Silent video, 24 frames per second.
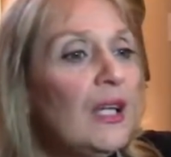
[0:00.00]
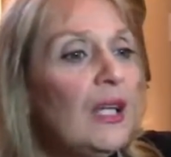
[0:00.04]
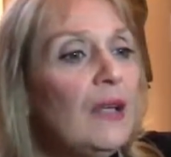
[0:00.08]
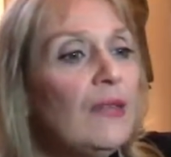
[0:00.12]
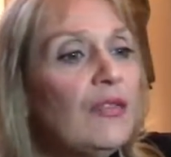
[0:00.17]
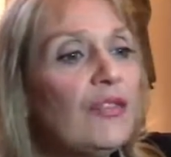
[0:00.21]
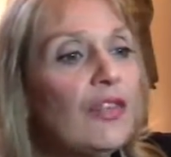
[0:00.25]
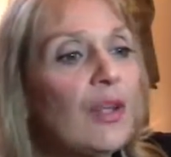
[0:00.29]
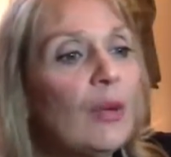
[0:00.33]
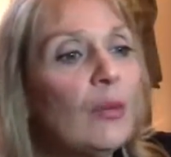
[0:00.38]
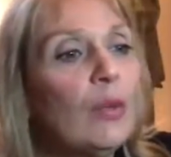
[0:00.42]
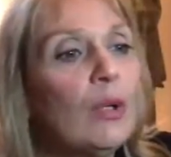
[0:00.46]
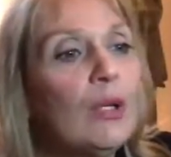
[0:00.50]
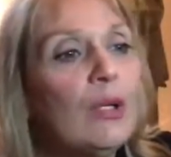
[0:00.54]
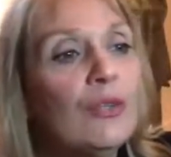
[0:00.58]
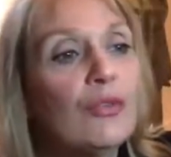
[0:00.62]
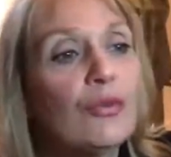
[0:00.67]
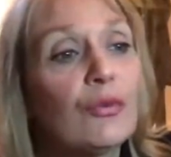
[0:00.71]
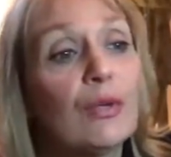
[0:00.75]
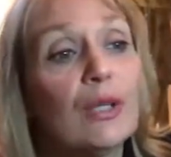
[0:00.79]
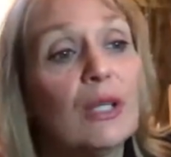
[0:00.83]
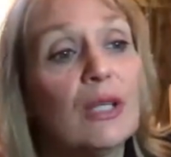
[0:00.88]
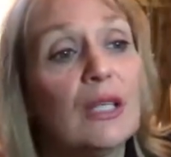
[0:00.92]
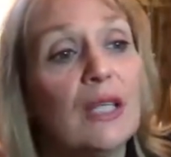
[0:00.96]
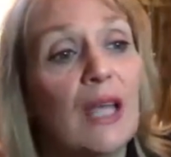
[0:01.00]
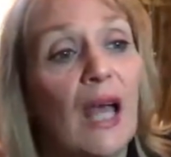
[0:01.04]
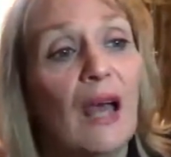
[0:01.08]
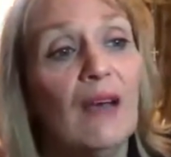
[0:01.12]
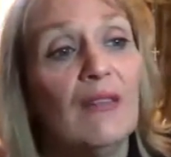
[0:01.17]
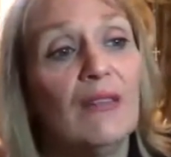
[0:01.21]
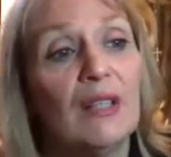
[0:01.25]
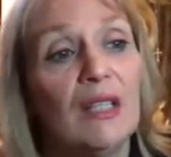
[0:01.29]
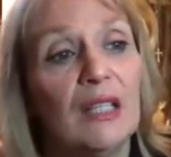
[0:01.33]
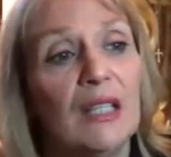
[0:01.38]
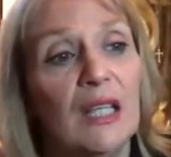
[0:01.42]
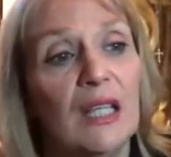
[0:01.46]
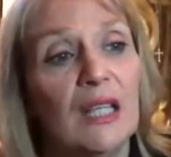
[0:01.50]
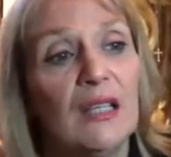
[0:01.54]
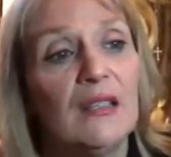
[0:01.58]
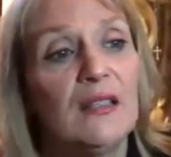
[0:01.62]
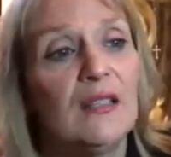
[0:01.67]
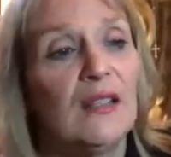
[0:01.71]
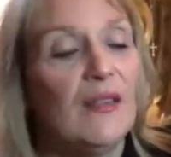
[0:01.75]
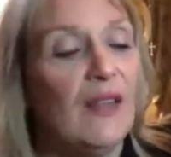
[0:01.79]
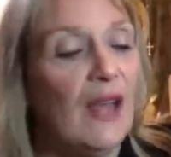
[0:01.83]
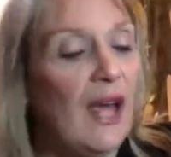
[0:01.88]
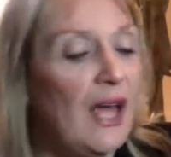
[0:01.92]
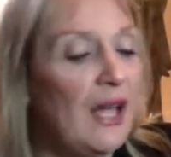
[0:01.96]
If someone is really heavily
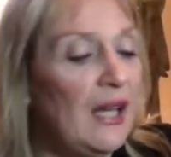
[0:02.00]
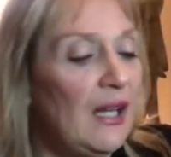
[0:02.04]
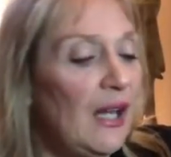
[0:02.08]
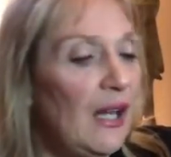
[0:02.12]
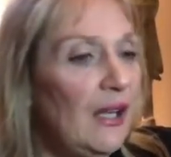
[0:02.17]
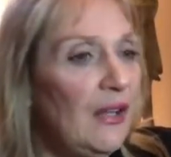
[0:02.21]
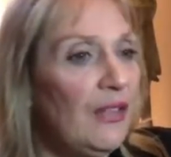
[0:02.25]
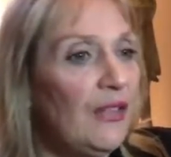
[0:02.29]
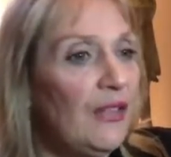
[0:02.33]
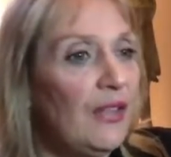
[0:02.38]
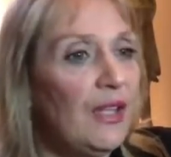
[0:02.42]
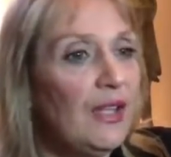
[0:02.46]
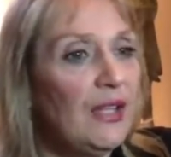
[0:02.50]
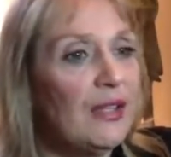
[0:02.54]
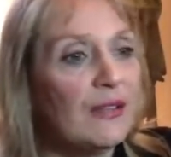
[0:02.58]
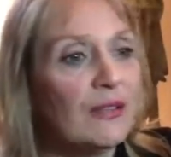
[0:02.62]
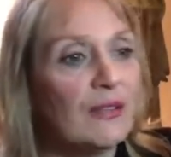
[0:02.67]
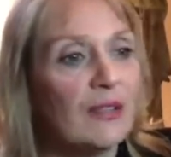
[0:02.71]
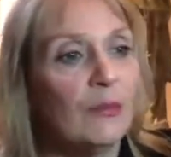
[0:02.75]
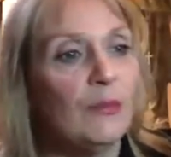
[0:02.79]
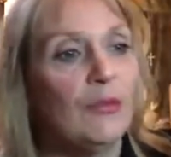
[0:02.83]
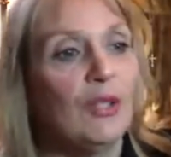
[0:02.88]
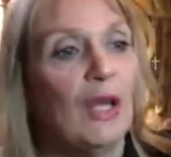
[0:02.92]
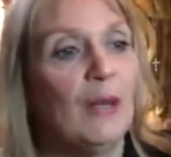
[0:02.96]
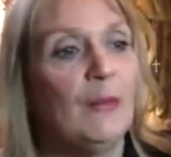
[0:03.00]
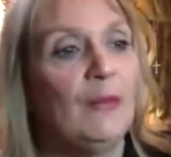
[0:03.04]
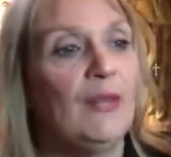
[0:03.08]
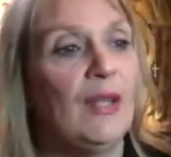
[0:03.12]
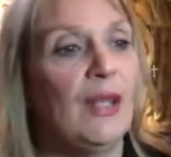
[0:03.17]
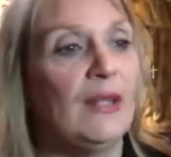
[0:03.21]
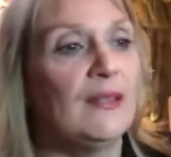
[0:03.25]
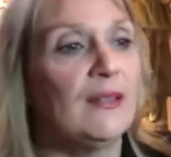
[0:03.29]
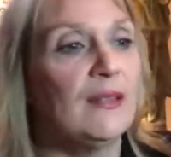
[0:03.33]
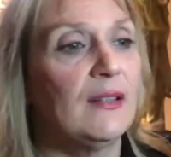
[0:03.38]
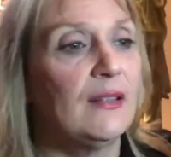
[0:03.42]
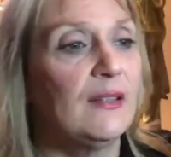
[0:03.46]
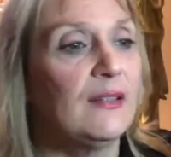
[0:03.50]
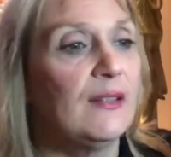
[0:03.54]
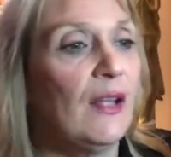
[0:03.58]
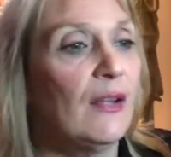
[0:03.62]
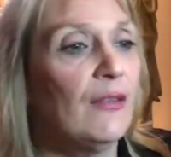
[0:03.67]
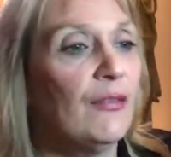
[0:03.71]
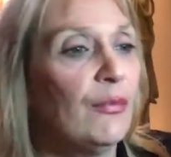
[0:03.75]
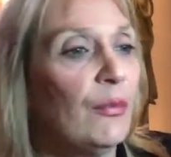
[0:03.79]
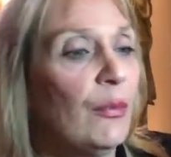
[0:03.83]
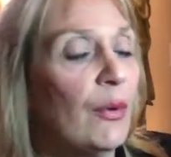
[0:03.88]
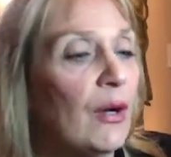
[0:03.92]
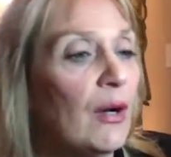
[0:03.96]
into that, I think sometimes that's their
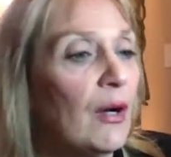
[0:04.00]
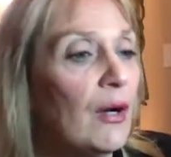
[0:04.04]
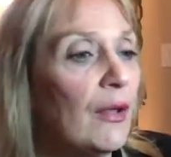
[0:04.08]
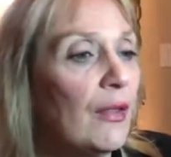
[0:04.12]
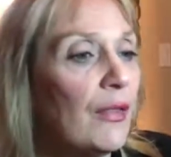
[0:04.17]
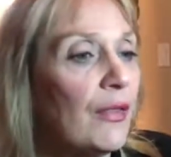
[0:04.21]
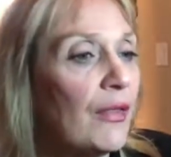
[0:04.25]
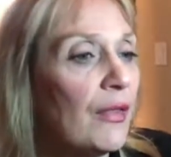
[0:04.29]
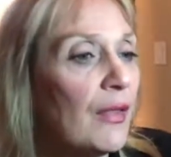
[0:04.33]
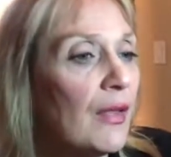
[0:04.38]
self-worth.